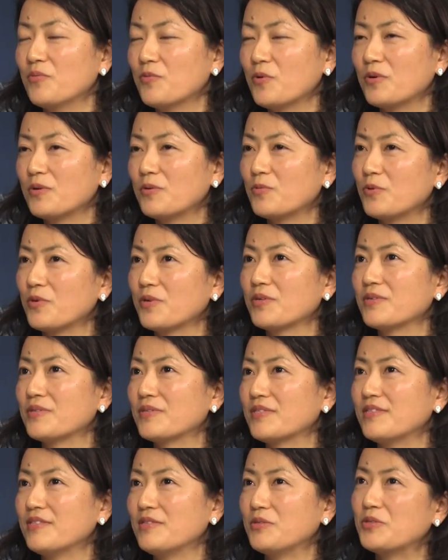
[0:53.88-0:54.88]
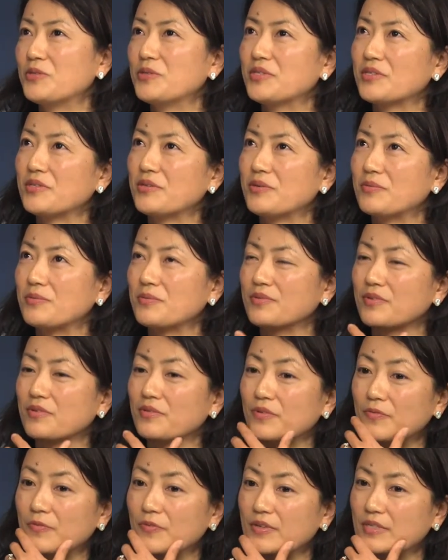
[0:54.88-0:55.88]
water use sort of, sort
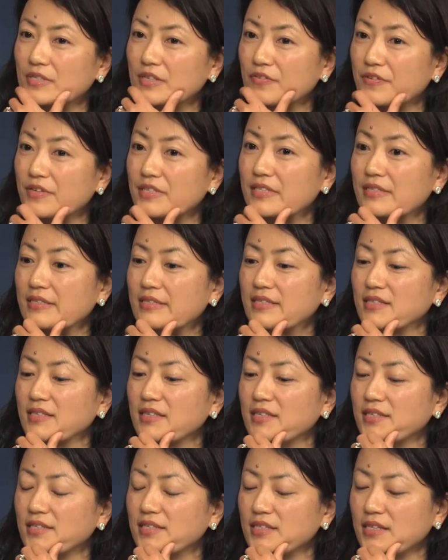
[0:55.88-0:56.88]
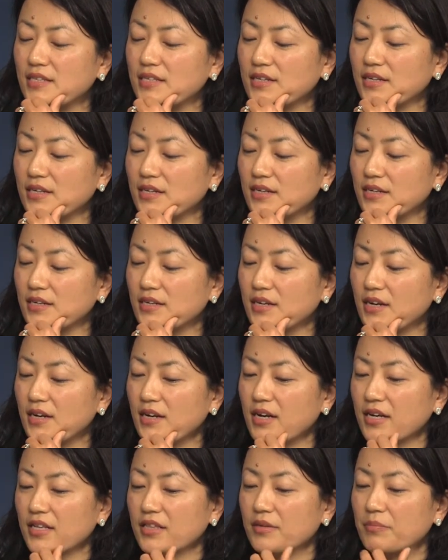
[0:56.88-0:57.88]
of deficiency is the, uh,
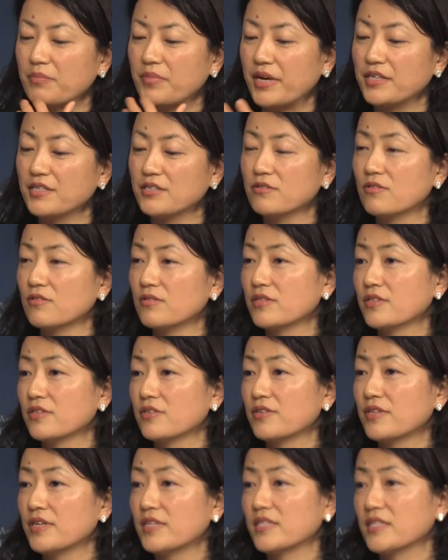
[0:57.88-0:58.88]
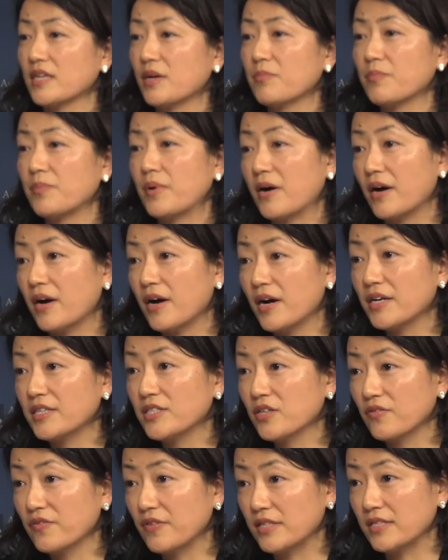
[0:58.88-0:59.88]
the major concern in some
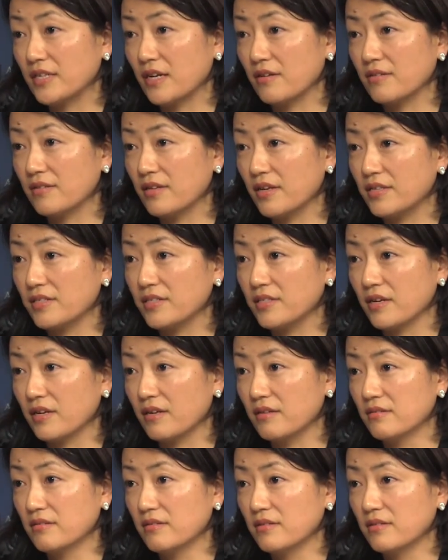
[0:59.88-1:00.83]
parts of the South Asia.